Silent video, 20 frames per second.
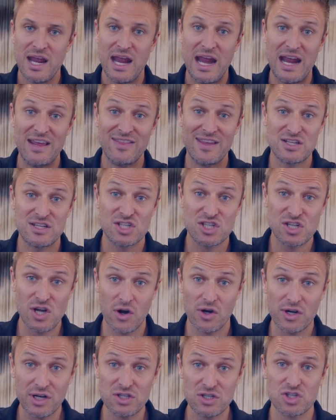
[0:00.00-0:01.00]
and they
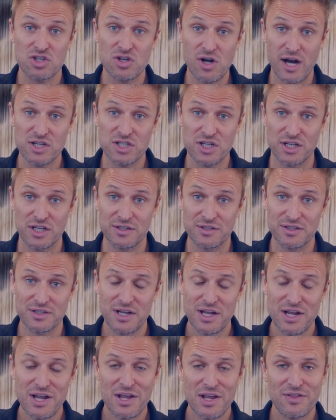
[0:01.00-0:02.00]
start construction.
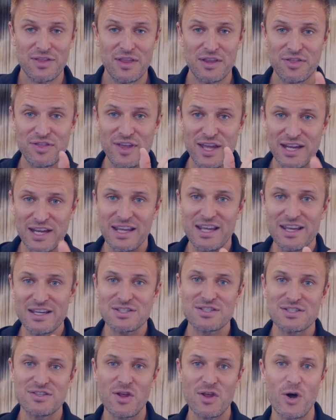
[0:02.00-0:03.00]
The thing
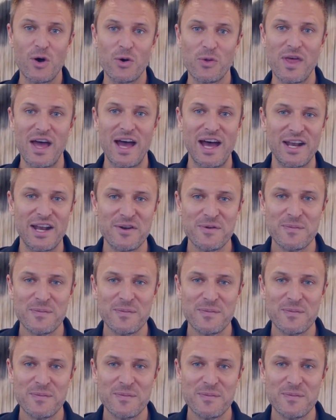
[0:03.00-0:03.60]
is, though, that